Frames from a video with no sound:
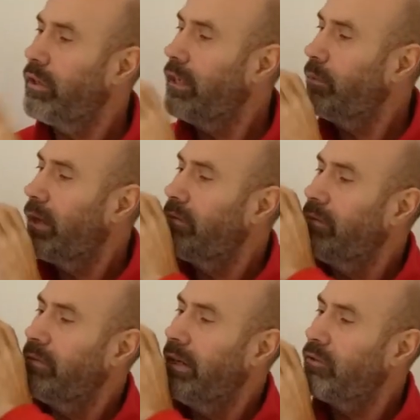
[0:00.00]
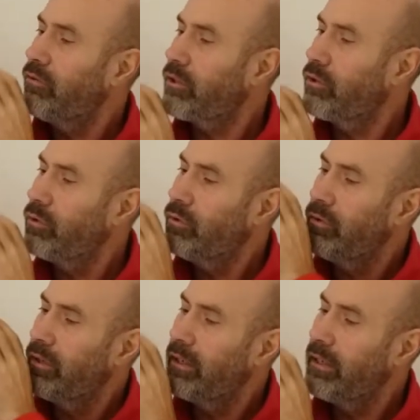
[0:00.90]
Here we have a ventricle
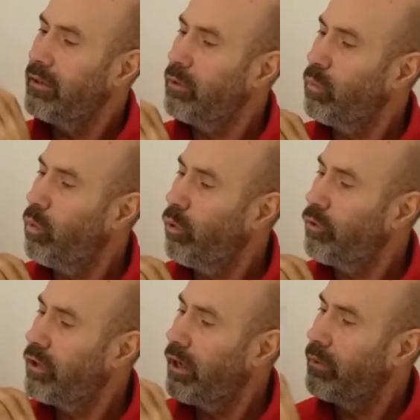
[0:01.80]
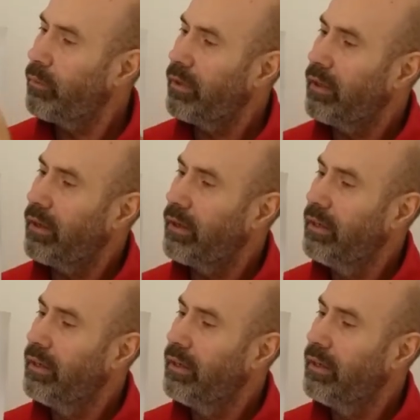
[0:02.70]
in the water with the